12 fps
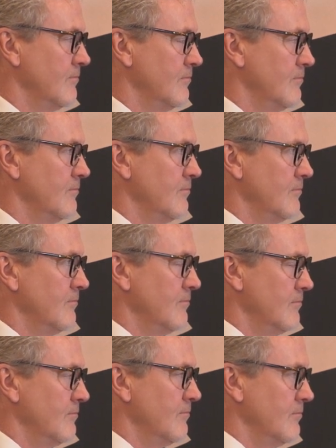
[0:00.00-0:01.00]

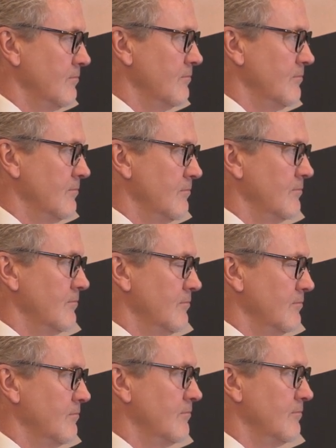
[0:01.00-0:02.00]

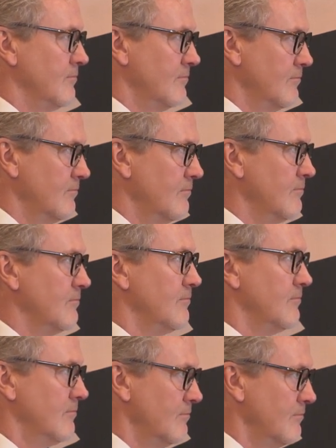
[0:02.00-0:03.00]

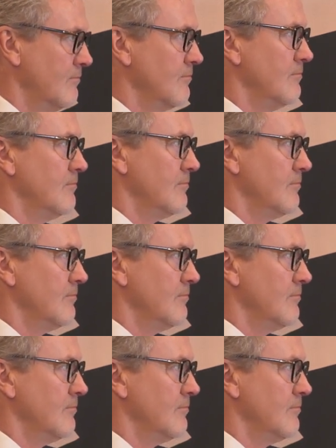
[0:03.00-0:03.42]
[no speech]